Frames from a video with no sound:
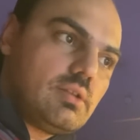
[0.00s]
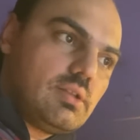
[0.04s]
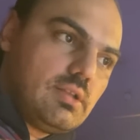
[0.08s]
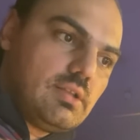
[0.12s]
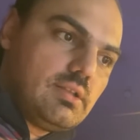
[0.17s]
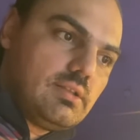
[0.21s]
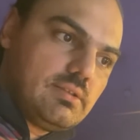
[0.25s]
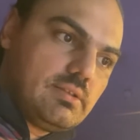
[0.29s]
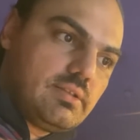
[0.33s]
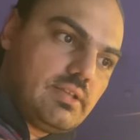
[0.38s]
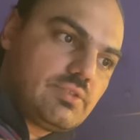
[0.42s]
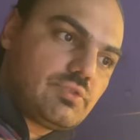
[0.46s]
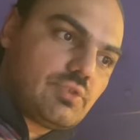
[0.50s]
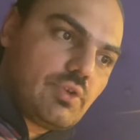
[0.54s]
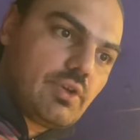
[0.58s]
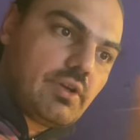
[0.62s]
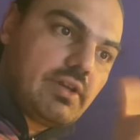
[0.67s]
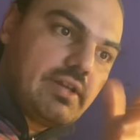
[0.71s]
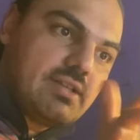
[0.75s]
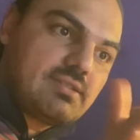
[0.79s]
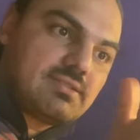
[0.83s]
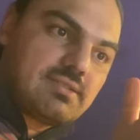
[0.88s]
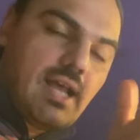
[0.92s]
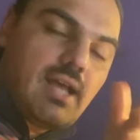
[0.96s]
these are
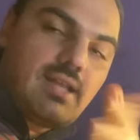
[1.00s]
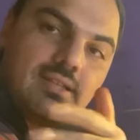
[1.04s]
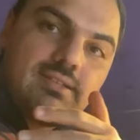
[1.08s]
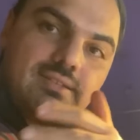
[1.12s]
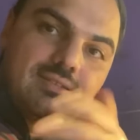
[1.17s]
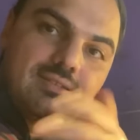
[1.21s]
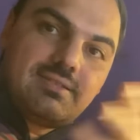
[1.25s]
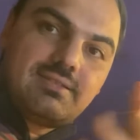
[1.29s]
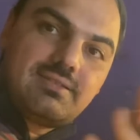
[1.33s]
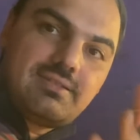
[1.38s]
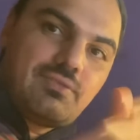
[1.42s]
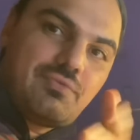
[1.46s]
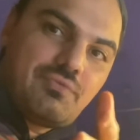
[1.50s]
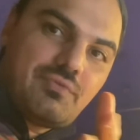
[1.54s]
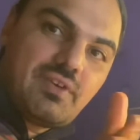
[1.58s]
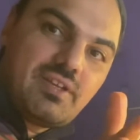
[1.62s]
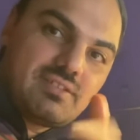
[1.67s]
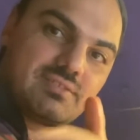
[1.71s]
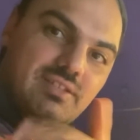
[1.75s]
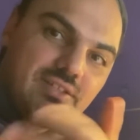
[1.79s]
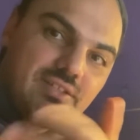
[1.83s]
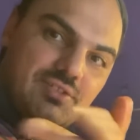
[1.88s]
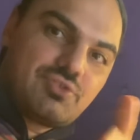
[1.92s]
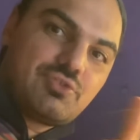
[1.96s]
exactly the
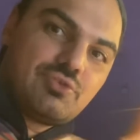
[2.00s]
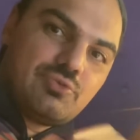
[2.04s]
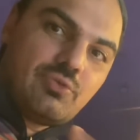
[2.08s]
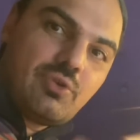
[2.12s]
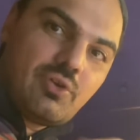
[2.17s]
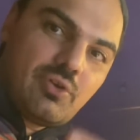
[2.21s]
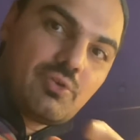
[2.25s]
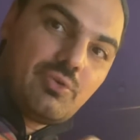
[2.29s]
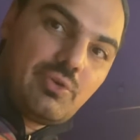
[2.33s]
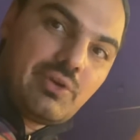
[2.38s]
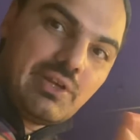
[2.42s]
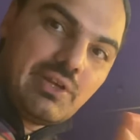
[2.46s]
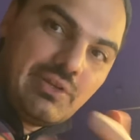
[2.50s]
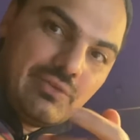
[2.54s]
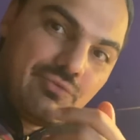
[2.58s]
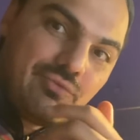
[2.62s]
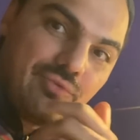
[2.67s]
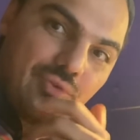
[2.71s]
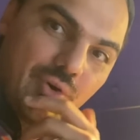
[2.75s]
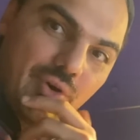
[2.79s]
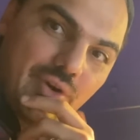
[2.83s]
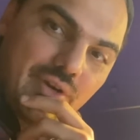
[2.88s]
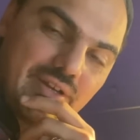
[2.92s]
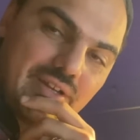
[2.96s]
things that you are looking
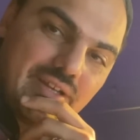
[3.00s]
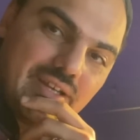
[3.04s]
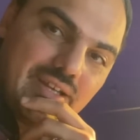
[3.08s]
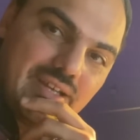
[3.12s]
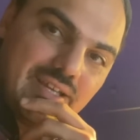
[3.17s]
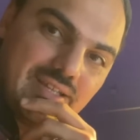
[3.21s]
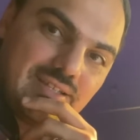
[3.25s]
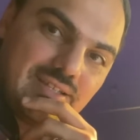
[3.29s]
for, and